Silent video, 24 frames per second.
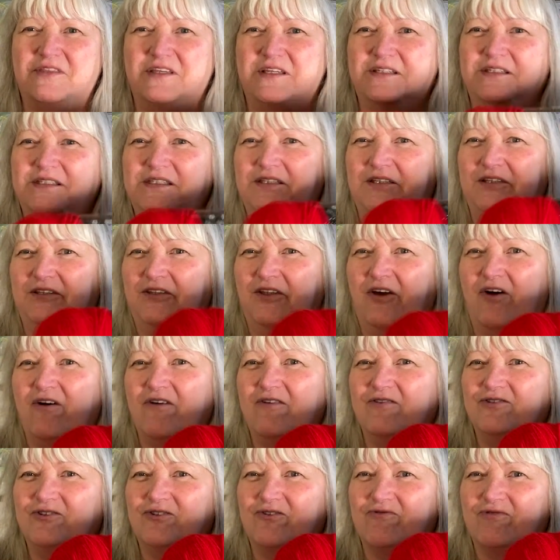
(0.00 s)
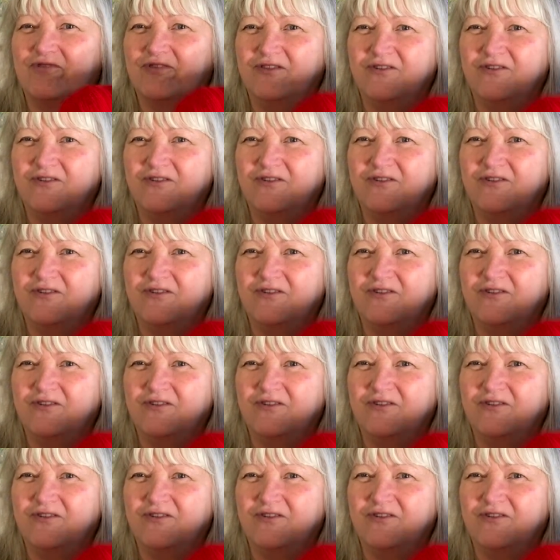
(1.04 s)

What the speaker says: this larger